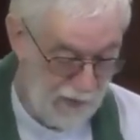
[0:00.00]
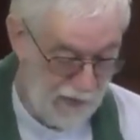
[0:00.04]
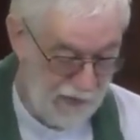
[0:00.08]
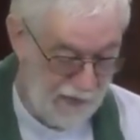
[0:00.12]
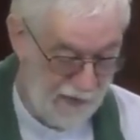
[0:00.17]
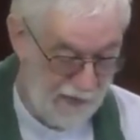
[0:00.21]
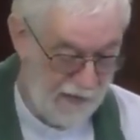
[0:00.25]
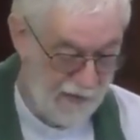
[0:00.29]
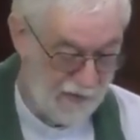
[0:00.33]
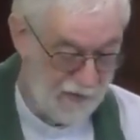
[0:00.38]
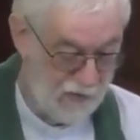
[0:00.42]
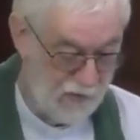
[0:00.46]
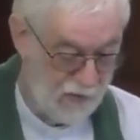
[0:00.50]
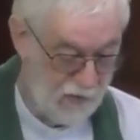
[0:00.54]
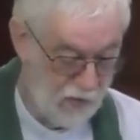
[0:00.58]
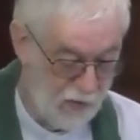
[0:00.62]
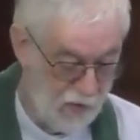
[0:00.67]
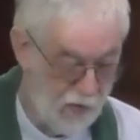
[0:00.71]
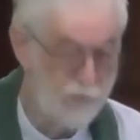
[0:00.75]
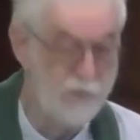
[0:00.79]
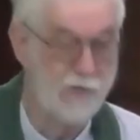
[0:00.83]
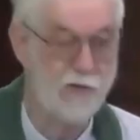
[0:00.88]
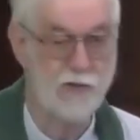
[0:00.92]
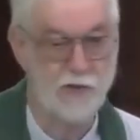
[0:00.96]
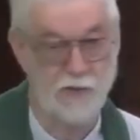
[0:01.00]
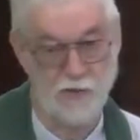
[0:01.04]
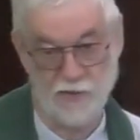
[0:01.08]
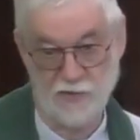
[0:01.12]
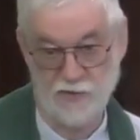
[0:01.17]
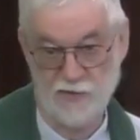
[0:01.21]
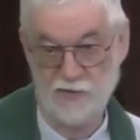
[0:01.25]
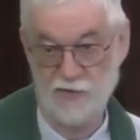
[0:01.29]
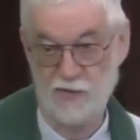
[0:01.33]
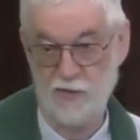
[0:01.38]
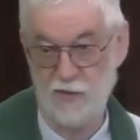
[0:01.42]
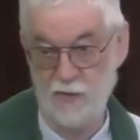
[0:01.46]
are
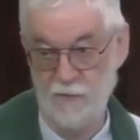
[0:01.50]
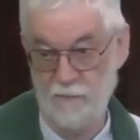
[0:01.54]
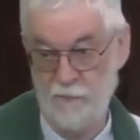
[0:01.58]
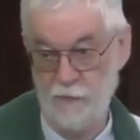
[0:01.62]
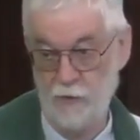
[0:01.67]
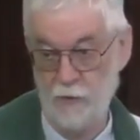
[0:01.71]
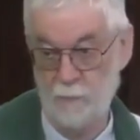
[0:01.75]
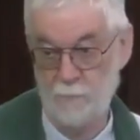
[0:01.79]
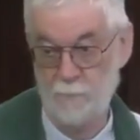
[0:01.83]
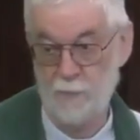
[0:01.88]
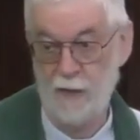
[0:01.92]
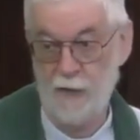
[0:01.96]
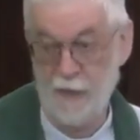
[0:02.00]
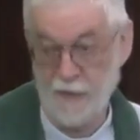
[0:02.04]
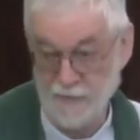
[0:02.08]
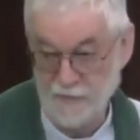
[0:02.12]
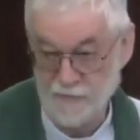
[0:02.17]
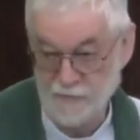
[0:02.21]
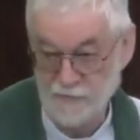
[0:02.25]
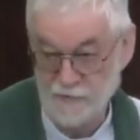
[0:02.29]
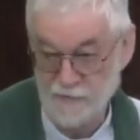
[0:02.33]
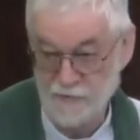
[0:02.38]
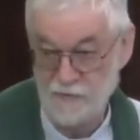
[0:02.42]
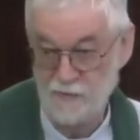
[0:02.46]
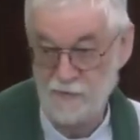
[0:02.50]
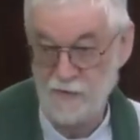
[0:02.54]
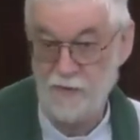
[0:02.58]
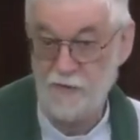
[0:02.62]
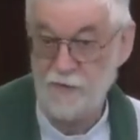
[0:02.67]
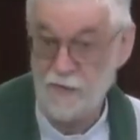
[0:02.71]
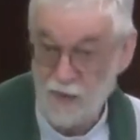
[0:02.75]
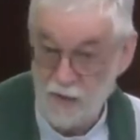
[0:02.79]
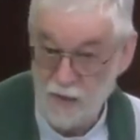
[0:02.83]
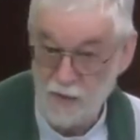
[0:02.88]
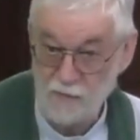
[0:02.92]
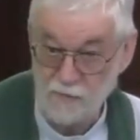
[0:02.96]
conscious of your place. You
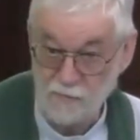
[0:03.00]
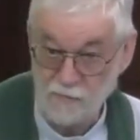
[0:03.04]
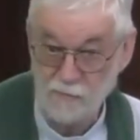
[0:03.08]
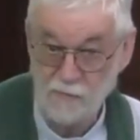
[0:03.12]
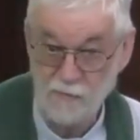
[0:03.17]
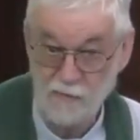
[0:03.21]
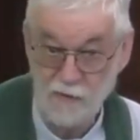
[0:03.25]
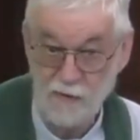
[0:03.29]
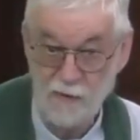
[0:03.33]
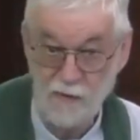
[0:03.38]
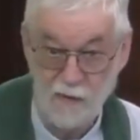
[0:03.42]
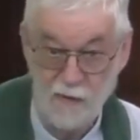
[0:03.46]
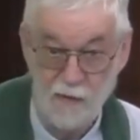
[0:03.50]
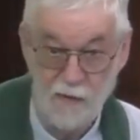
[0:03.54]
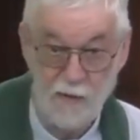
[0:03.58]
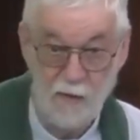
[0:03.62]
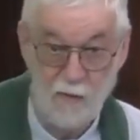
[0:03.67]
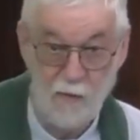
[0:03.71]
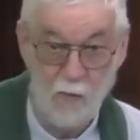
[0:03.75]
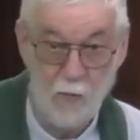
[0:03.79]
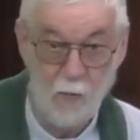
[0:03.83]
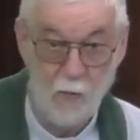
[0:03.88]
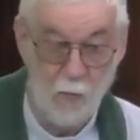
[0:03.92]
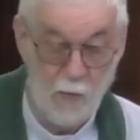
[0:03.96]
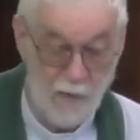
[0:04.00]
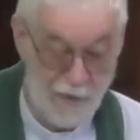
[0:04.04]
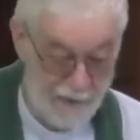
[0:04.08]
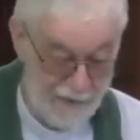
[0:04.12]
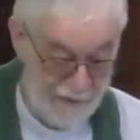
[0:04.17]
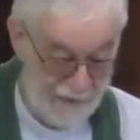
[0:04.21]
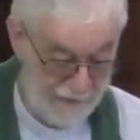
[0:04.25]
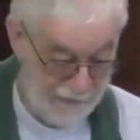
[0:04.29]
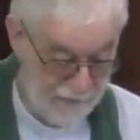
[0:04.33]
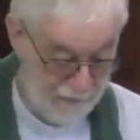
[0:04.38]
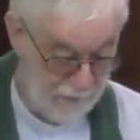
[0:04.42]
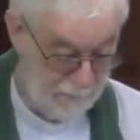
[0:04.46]
know
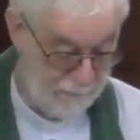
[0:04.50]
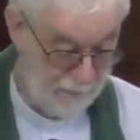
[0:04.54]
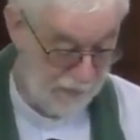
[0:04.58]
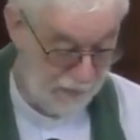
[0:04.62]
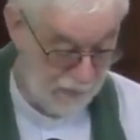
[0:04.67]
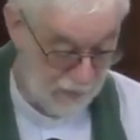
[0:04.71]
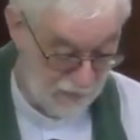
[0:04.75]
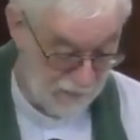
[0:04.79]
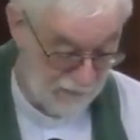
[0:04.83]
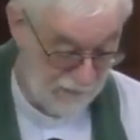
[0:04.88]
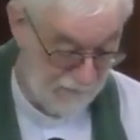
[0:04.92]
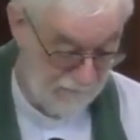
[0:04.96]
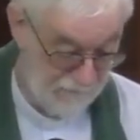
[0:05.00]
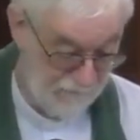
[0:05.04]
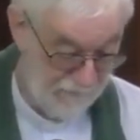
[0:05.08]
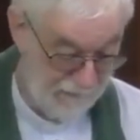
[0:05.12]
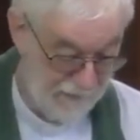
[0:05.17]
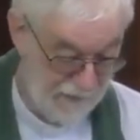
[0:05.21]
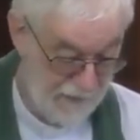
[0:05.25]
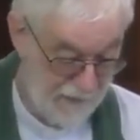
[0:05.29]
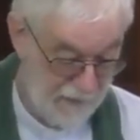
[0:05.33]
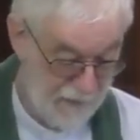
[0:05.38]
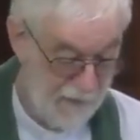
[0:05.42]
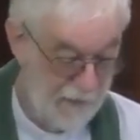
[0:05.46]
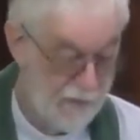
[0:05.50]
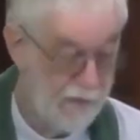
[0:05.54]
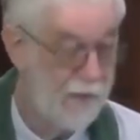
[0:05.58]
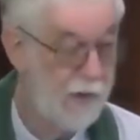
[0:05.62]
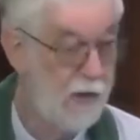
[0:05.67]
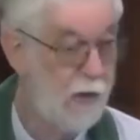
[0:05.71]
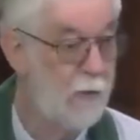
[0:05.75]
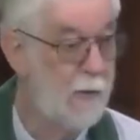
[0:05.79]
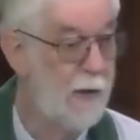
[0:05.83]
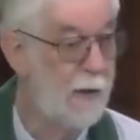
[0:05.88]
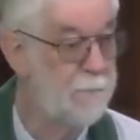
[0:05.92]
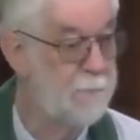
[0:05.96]
where you belong.
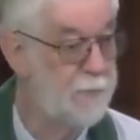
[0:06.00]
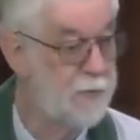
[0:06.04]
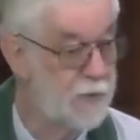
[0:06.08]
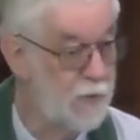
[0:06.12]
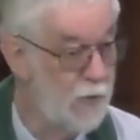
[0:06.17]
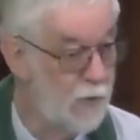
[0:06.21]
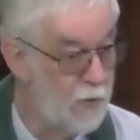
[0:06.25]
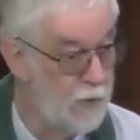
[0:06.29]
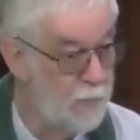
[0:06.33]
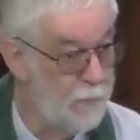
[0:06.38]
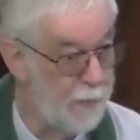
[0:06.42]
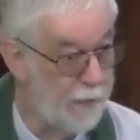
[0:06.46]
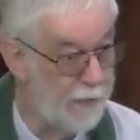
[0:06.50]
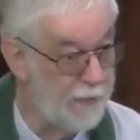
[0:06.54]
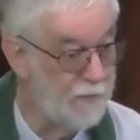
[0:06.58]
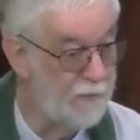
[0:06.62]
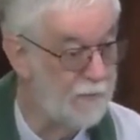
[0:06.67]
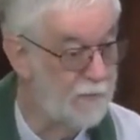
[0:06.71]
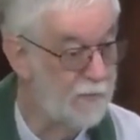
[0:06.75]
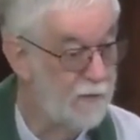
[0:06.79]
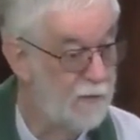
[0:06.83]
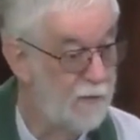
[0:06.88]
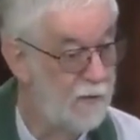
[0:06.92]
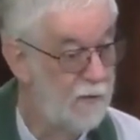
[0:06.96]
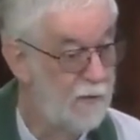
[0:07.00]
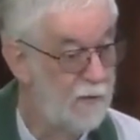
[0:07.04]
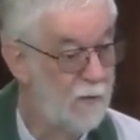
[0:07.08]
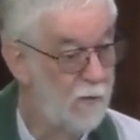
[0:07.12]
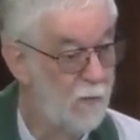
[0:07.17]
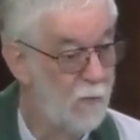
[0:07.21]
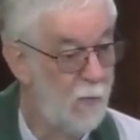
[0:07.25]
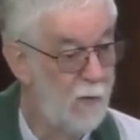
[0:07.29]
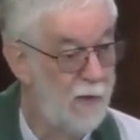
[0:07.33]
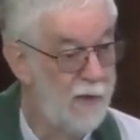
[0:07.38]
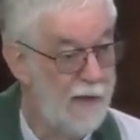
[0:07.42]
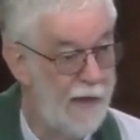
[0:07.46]
You absorb it
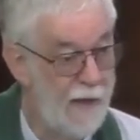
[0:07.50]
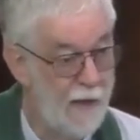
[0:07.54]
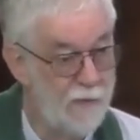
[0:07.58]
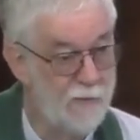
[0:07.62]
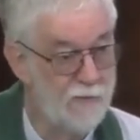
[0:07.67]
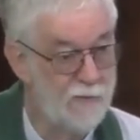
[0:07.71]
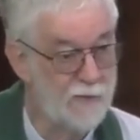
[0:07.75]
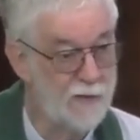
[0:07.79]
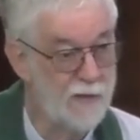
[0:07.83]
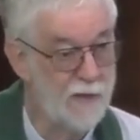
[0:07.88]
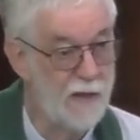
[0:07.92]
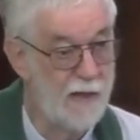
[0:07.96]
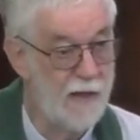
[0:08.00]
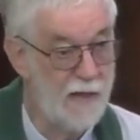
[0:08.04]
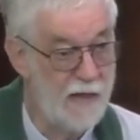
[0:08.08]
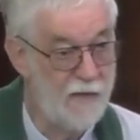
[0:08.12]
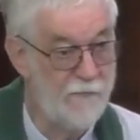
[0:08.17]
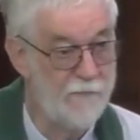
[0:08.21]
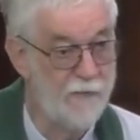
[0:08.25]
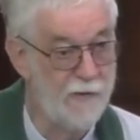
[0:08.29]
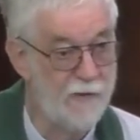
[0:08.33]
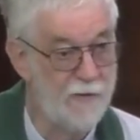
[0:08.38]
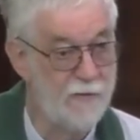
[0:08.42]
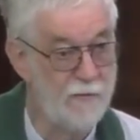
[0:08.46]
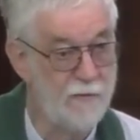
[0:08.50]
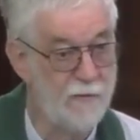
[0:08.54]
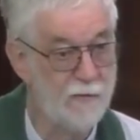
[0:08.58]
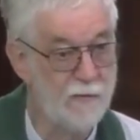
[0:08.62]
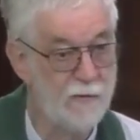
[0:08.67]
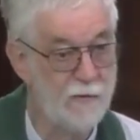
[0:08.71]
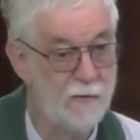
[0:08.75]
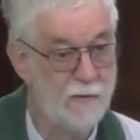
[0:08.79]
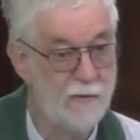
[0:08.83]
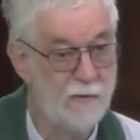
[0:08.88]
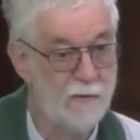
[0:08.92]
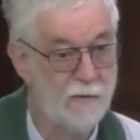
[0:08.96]
without even
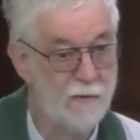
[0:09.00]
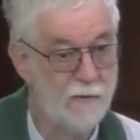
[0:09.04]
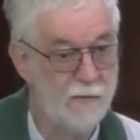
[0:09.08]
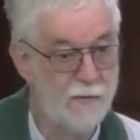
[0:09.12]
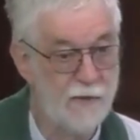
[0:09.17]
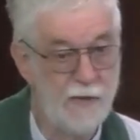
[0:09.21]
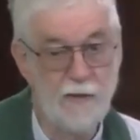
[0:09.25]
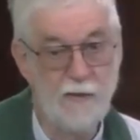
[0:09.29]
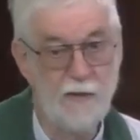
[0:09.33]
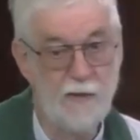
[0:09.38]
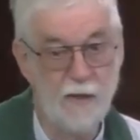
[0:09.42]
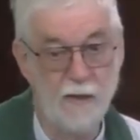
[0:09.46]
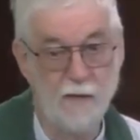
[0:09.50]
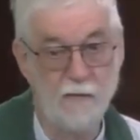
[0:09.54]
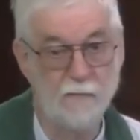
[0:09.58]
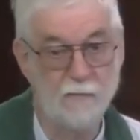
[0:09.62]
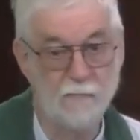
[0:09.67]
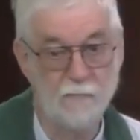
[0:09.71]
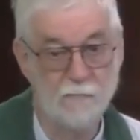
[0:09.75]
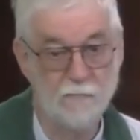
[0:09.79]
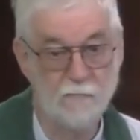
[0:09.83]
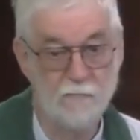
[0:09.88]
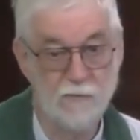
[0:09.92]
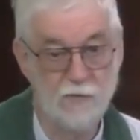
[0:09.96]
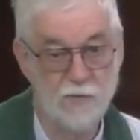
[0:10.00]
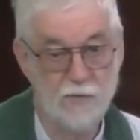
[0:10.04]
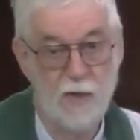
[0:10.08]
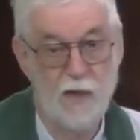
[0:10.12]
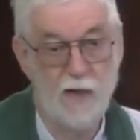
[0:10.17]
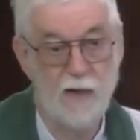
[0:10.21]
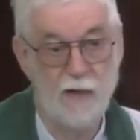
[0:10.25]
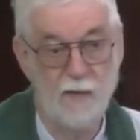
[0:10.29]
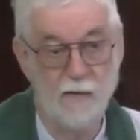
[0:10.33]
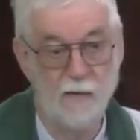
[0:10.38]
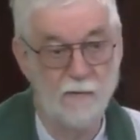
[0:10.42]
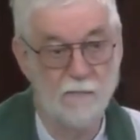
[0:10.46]
thinking,
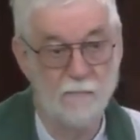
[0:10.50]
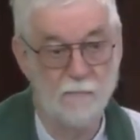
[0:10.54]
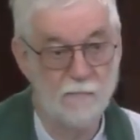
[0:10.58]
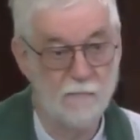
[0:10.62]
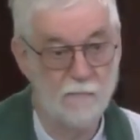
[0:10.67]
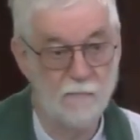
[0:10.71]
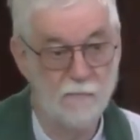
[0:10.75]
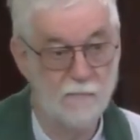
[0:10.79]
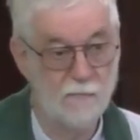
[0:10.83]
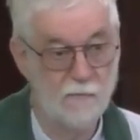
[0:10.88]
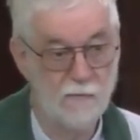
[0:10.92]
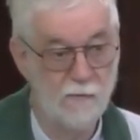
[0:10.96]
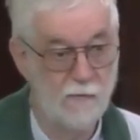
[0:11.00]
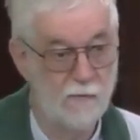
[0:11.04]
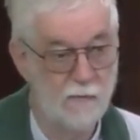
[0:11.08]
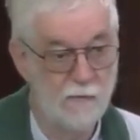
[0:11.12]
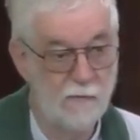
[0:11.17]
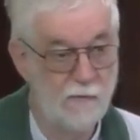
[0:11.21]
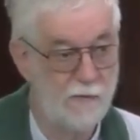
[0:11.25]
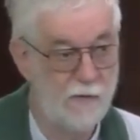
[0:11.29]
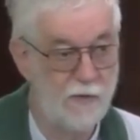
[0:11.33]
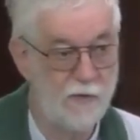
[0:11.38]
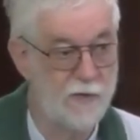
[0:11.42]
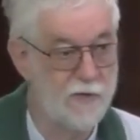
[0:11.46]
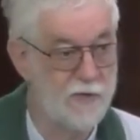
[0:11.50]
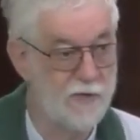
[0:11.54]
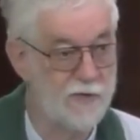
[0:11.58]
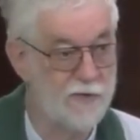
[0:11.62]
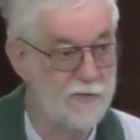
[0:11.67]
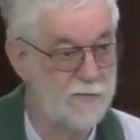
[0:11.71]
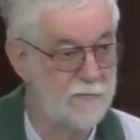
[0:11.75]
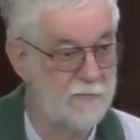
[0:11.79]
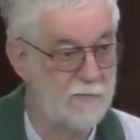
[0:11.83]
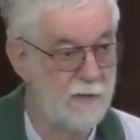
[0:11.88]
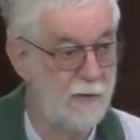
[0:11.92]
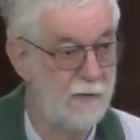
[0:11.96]
trying. You just,
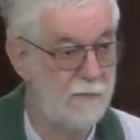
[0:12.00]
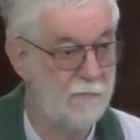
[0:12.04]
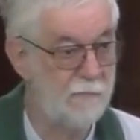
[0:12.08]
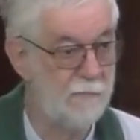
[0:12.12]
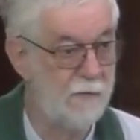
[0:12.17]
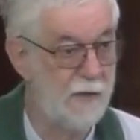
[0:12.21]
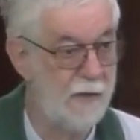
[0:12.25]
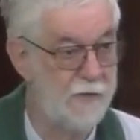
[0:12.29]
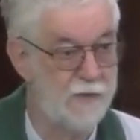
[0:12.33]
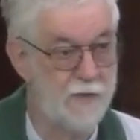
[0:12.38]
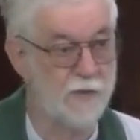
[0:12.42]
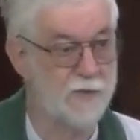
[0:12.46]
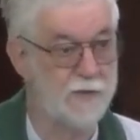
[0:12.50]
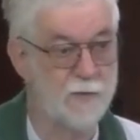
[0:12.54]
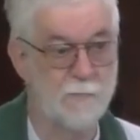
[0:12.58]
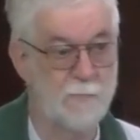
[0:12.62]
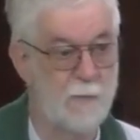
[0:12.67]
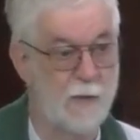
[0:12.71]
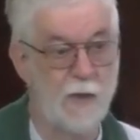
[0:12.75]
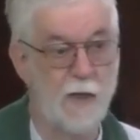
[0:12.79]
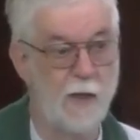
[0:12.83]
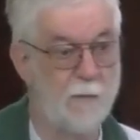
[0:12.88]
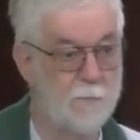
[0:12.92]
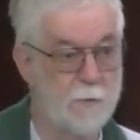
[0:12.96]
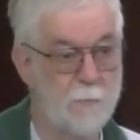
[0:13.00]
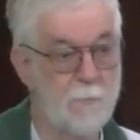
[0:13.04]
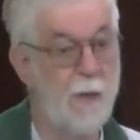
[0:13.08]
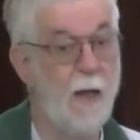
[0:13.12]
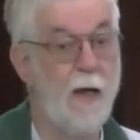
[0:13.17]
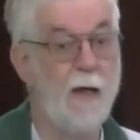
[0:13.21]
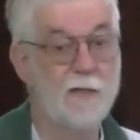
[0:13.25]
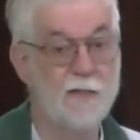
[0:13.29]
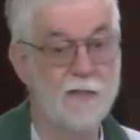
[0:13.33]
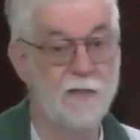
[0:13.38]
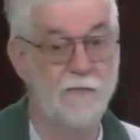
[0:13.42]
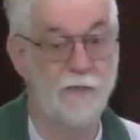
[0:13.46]
it just becomes
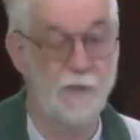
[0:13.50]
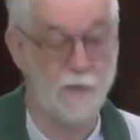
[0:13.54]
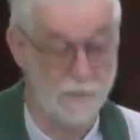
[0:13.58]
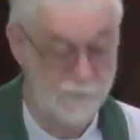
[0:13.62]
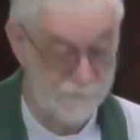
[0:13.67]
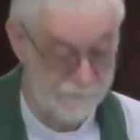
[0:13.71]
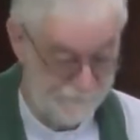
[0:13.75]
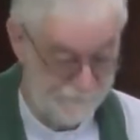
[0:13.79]
part of you.